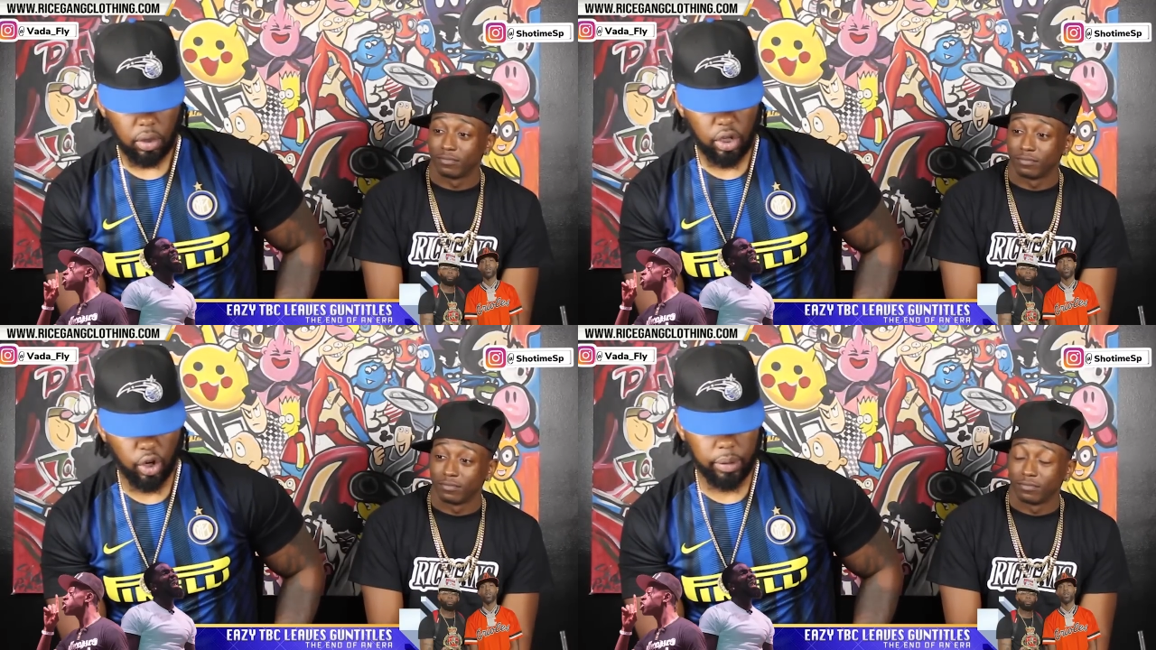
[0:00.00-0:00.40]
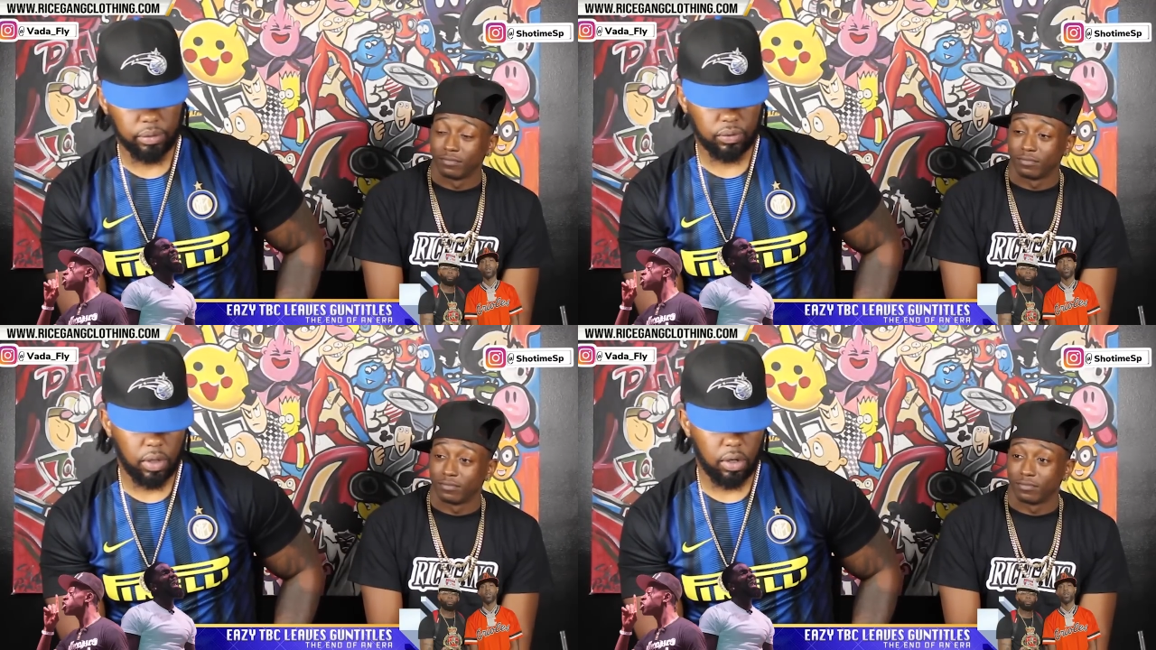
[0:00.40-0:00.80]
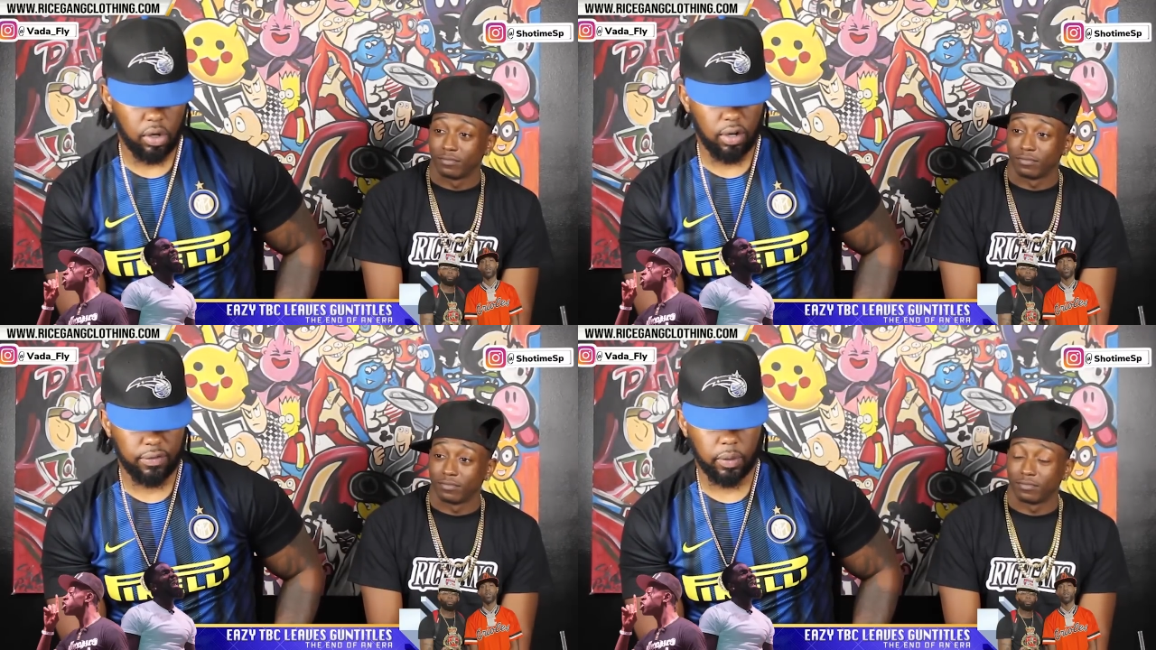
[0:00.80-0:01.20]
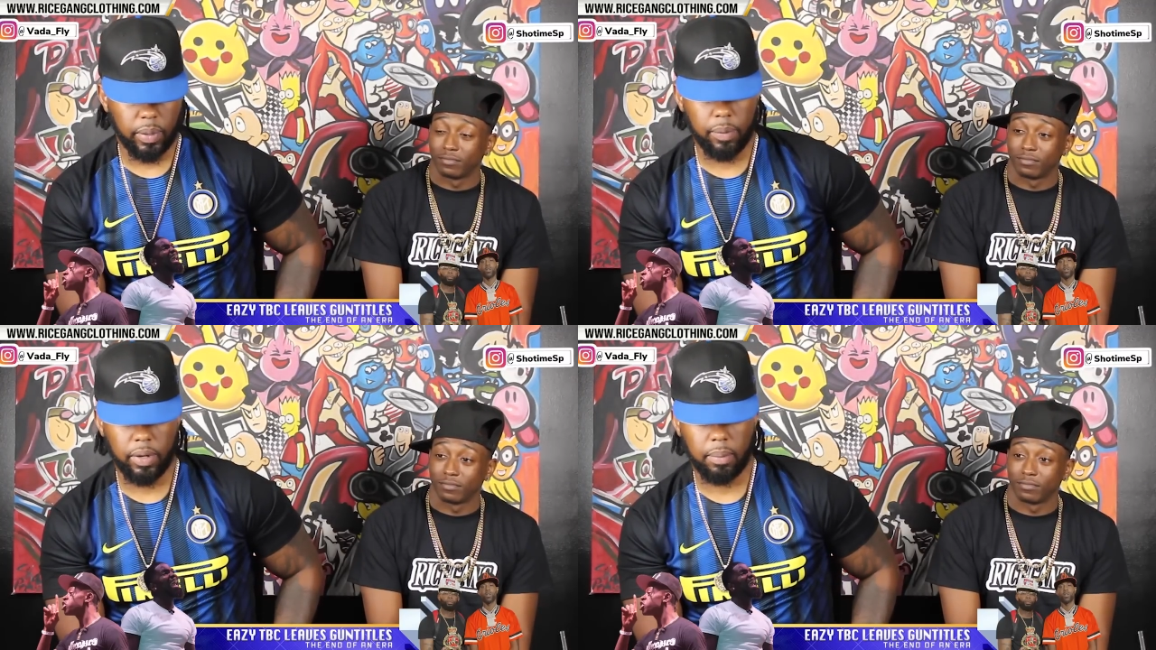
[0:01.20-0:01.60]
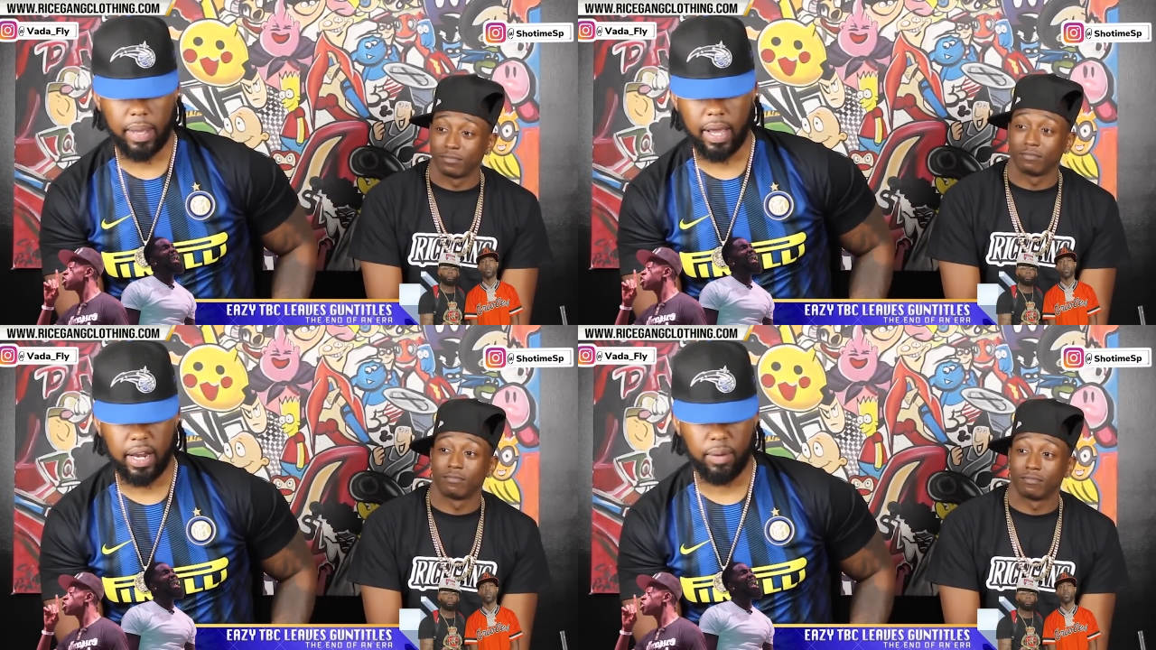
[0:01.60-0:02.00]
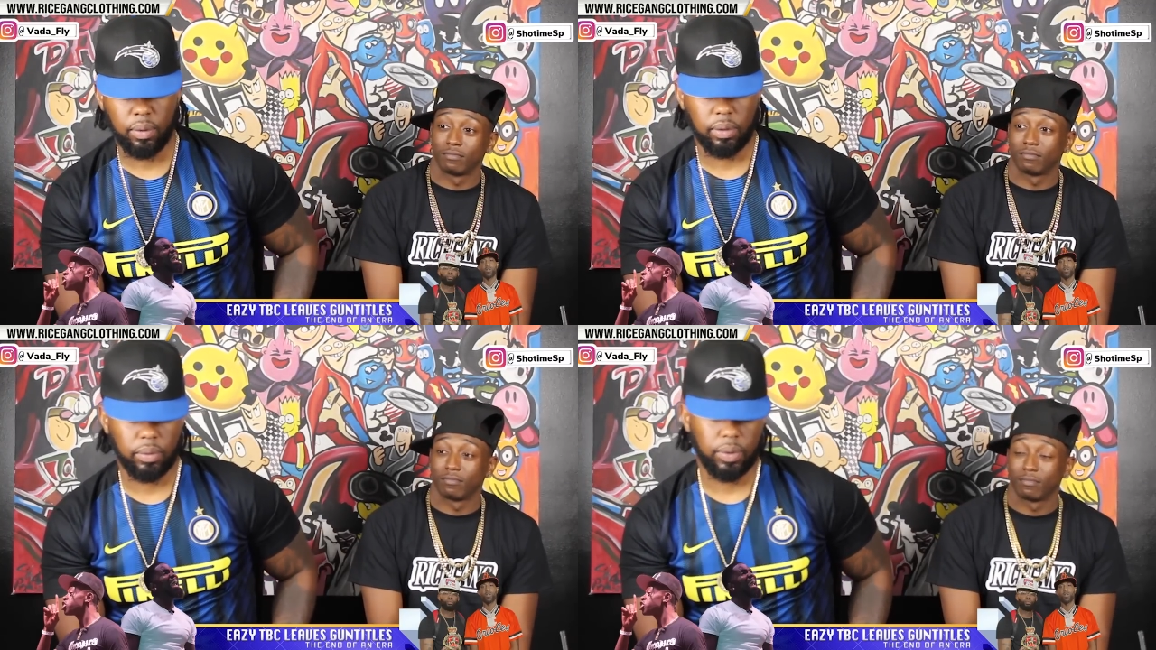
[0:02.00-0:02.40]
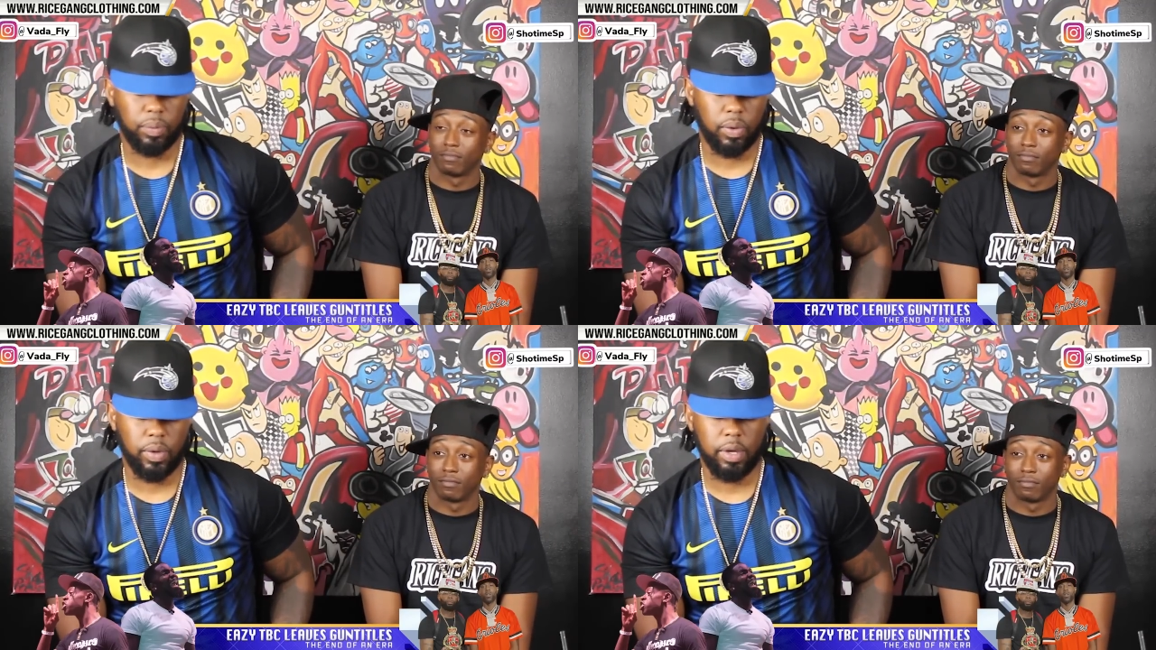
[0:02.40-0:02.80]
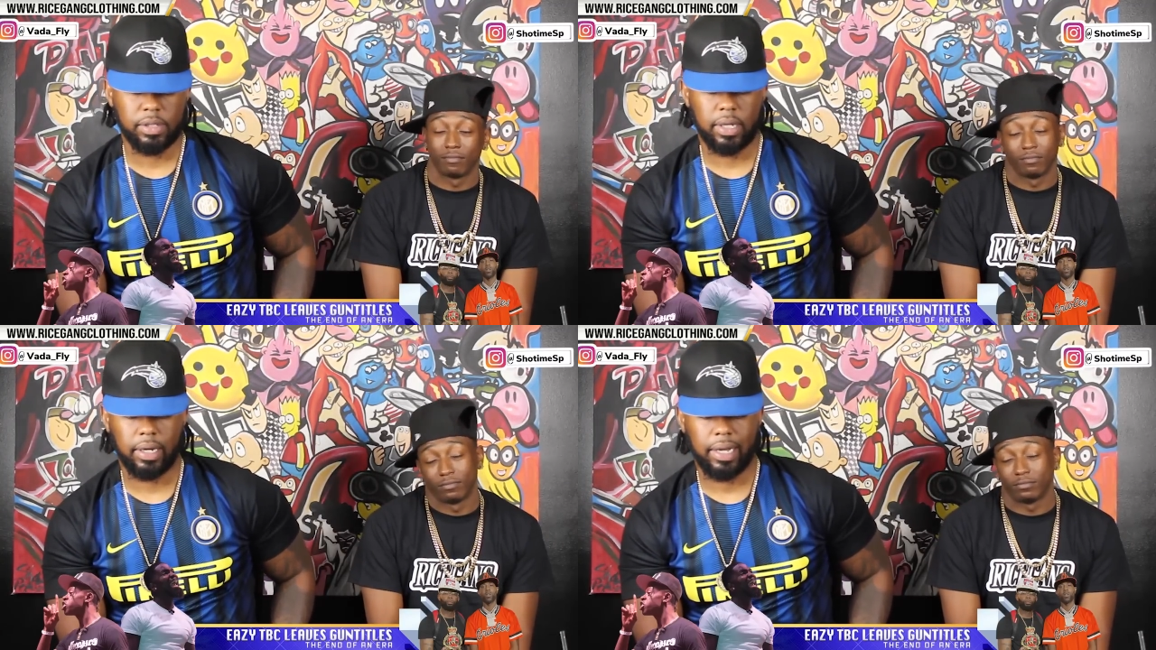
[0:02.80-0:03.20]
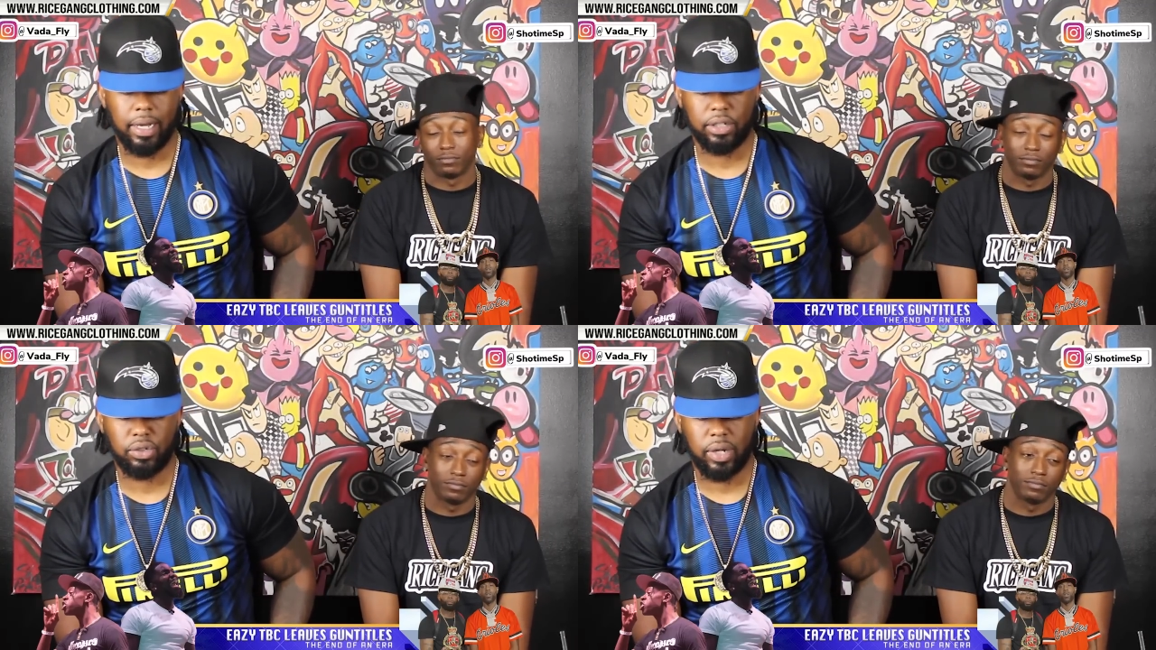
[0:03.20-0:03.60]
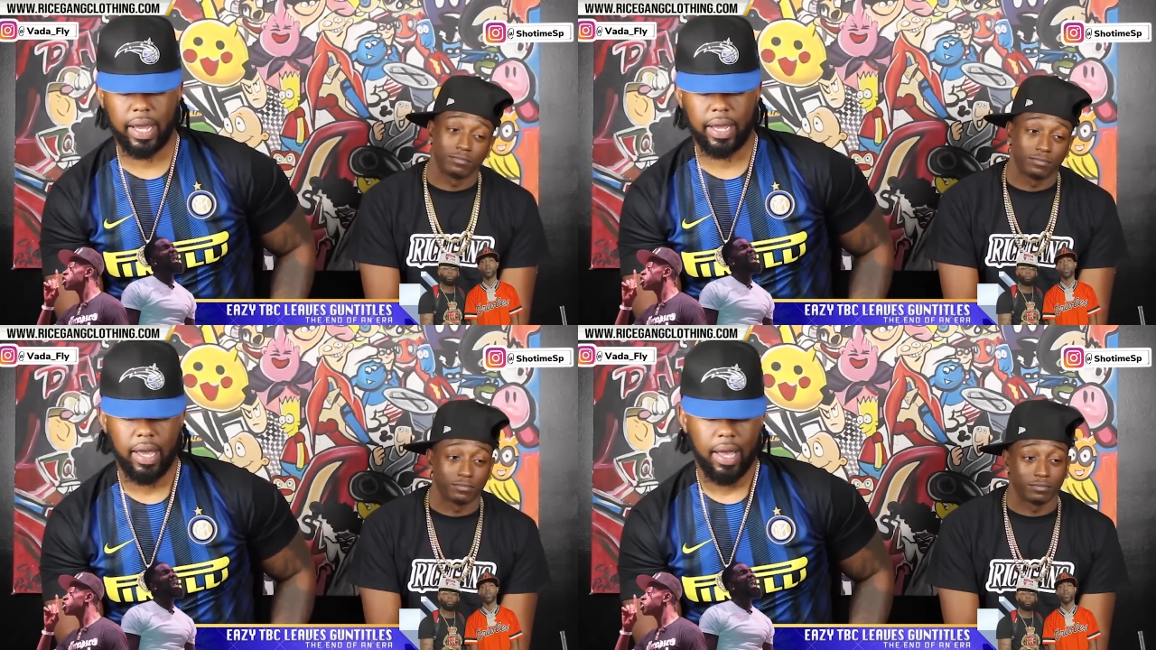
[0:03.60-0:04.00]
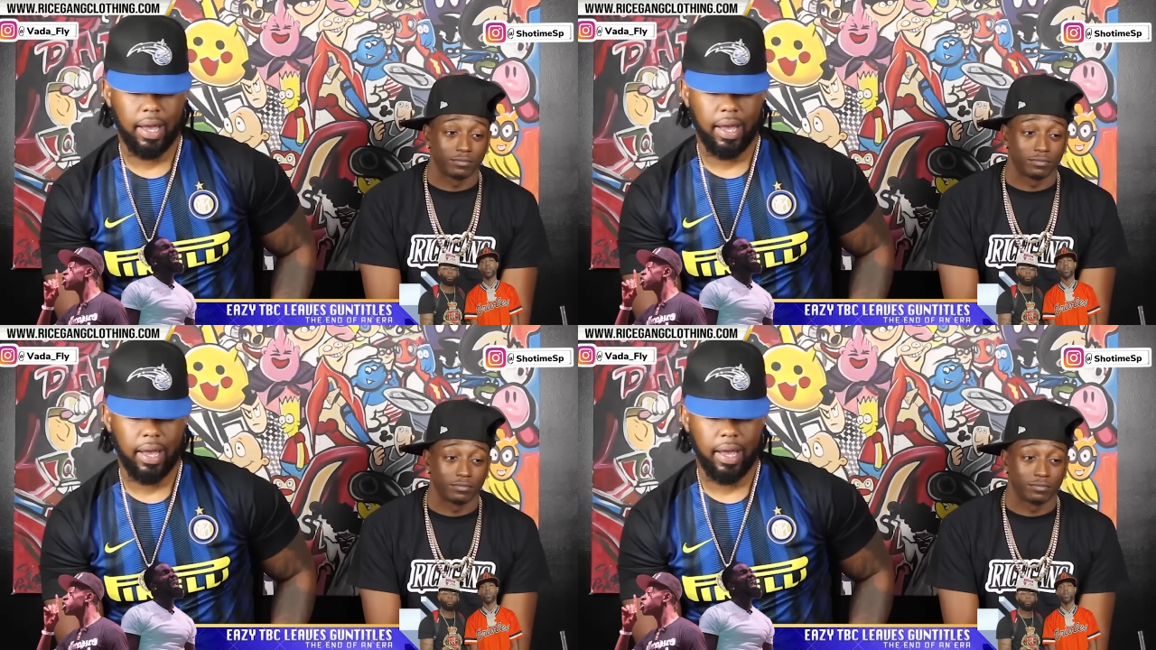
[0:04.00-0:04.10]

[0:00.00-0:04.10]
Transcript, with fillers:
Speaker 1: you know, he was wrong for the way he went about it. woo. He was in a contract.